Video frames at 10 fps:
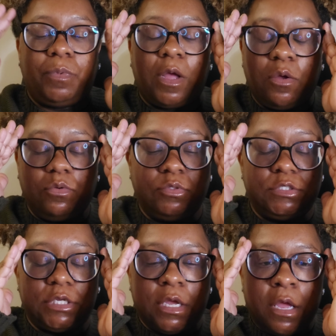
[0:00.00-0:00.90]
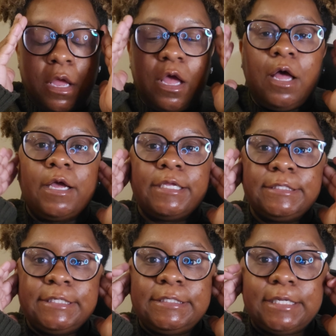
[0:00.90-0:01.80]
post
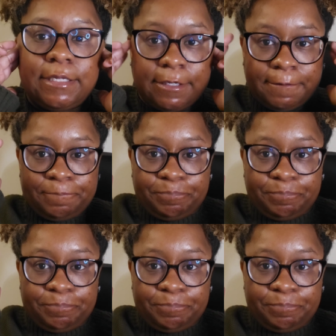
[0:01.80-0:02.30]
consistently.